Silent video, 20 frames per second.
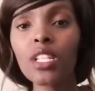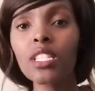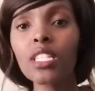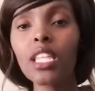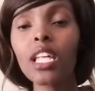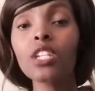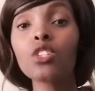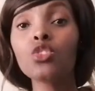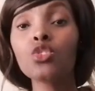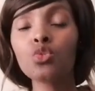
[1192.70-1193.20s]

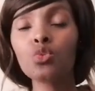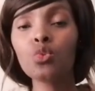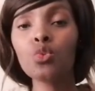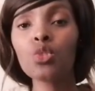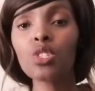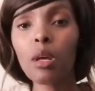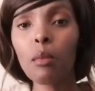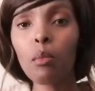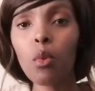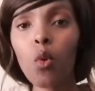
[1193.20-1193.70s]
that do
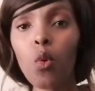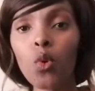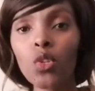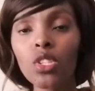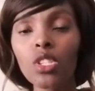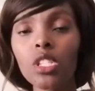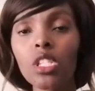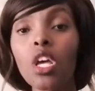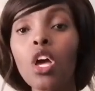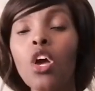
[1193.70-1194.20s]

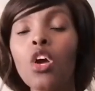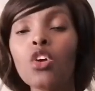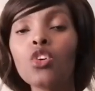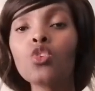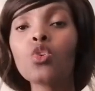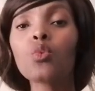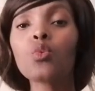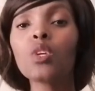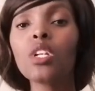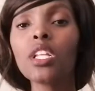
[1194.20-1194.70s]
support
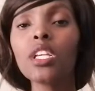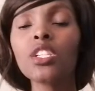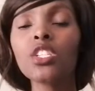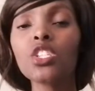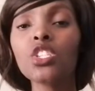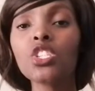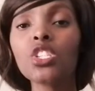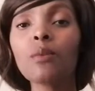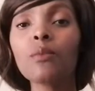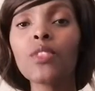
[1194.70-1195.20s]
your
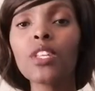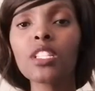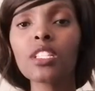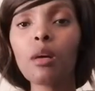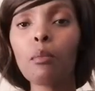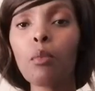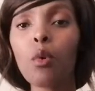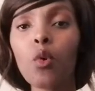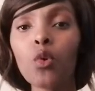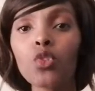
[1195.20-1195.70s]
relationship, they
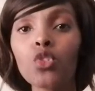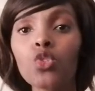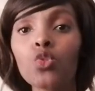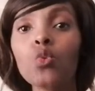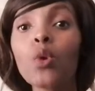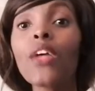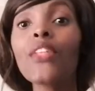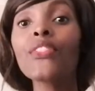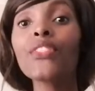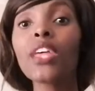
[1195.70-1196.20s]
support
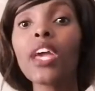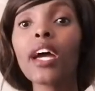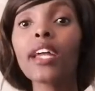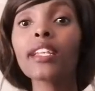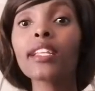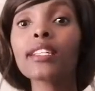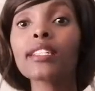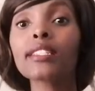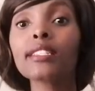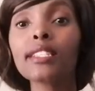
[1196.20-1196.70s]
you, and they
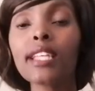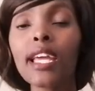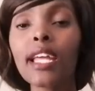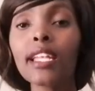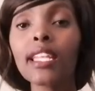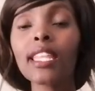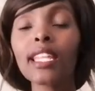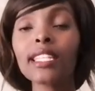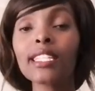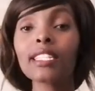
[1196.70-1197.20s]

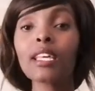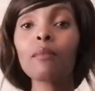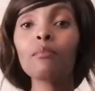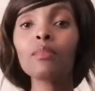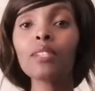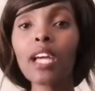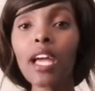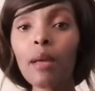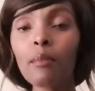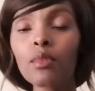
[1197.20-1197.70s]
understand that
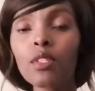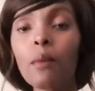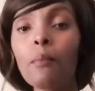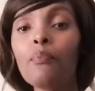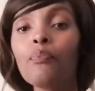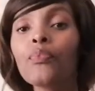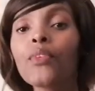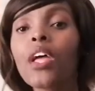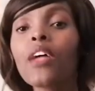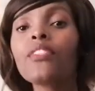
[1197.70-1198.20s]
sometimes
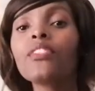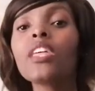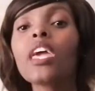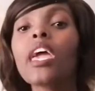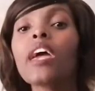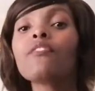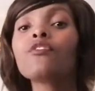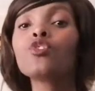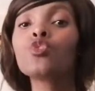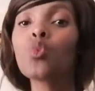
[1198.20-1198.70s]
they
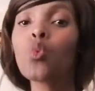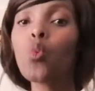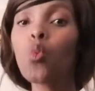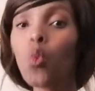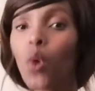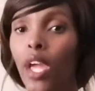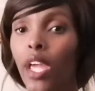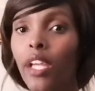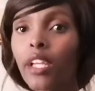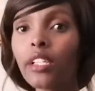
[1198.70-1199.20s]
have to
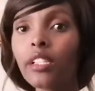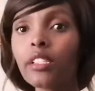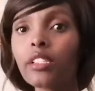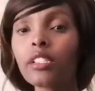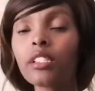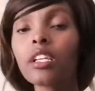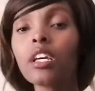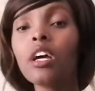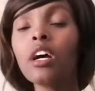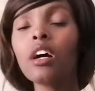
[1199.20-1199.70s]

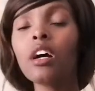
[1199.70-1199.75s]
wait